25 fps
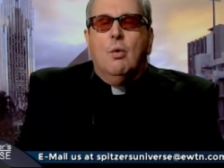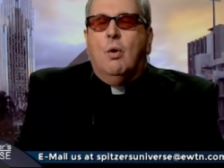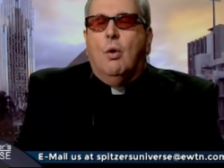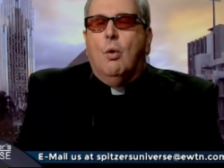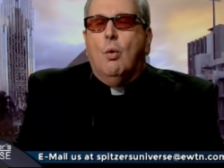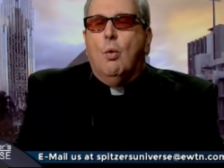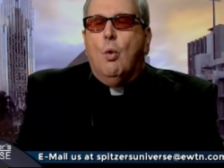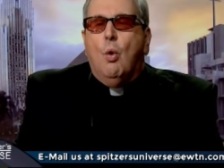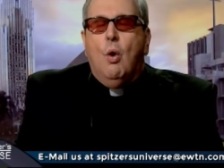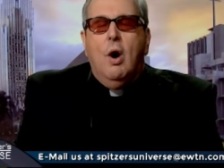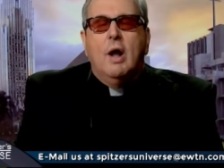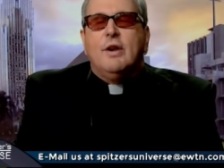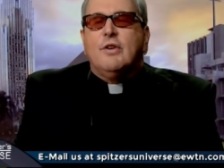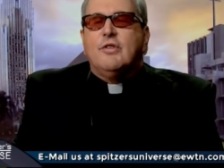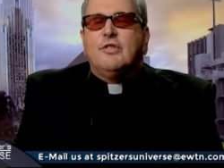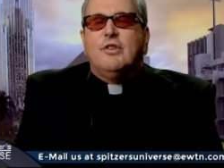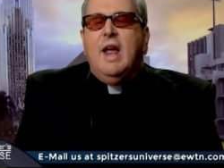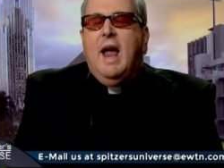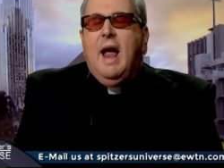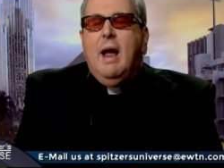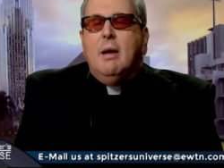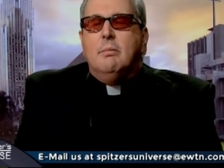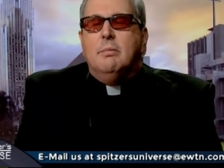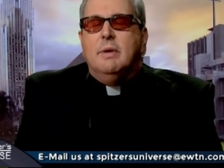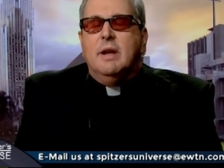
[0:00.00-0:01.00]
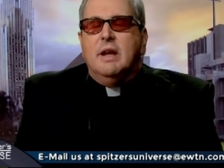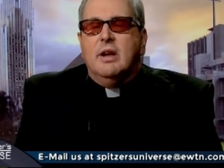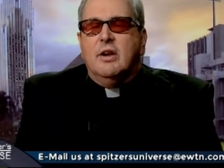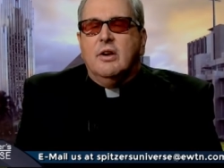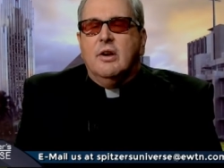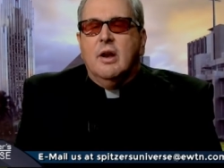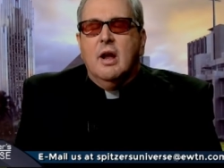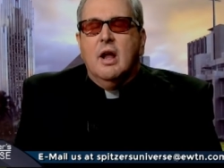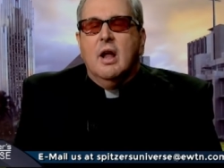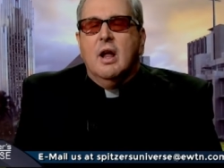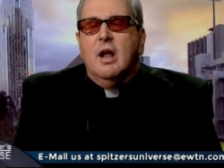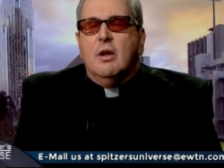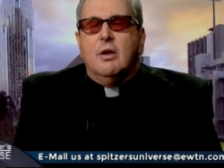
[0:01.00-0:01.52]
what does that
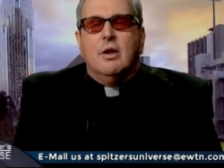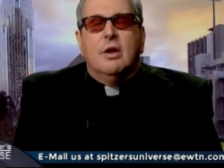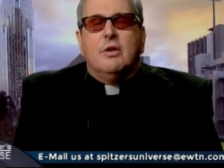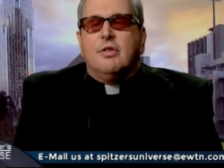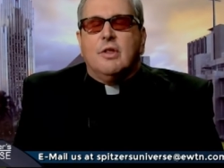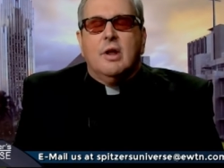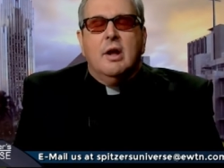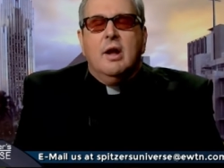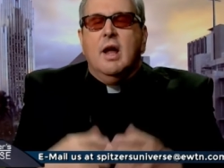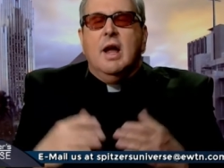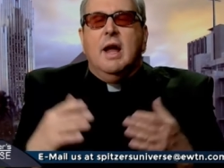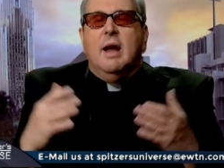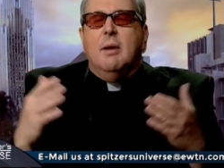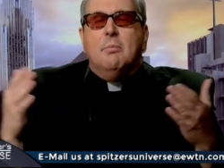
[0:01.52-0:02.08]
mean? Mm-hmm.